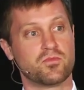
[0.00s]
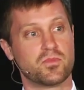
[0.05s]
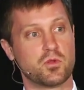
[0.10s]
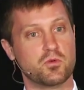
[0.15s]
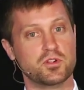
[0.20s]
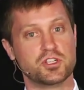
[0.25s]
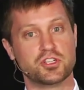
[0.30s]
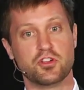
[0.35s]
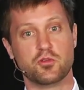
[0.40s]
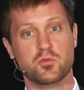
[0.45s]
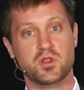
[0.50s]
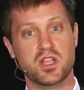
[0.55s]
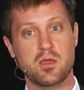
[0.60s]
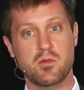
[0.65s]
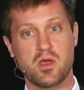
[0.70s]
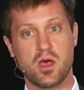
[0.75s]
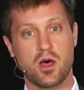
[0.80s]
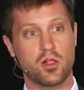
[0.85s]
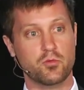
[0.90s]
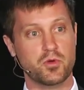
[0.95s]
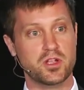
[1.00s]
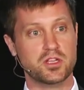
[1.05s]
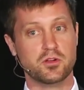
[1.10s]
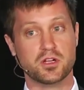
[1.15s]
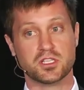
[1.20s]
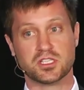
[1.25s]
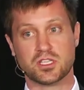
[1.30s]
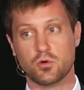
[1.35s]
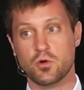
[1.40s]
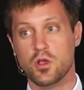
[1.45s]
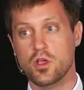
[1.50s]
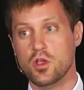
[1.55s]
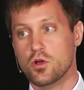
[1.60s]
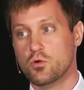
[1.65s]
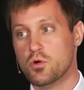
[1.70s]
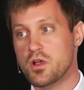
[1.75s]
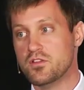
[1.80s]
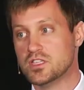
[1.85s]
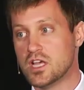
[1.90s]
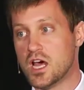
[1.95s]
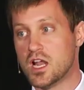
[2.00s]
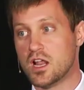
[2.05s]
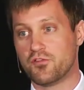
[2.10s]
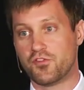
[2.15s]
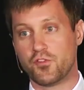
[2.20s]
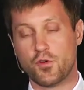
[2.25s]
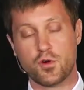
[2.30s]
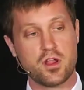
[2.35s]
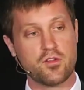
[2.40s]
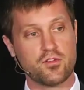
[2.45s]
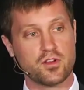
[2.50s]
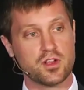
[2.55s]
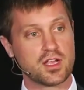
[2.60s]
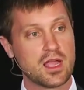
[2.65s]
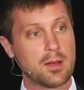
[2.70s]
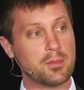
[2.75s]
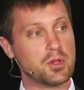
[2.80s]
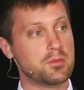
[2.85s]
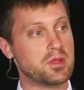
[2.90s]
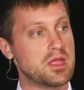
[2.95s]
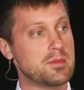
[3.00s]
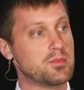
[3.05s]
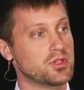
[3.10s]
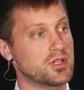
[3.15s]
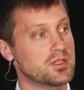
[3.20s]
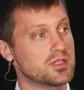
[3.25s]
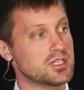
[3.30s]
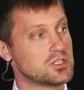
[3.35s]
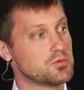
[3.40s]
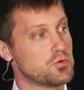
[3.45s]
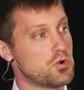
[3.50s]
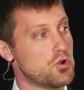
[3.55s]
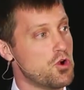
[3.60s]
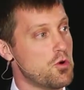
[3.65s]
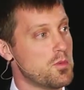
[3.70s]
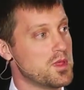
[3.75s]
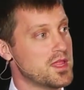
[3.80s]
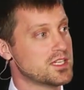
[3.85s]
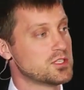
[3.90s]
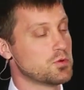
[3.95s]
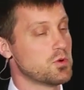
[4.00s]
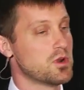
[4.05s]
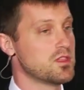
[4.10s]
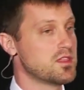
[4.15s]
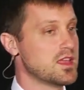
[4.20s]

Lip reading: We shoot them an email, and we do it. So we've done it for even a couple of people in this room, and that's one of the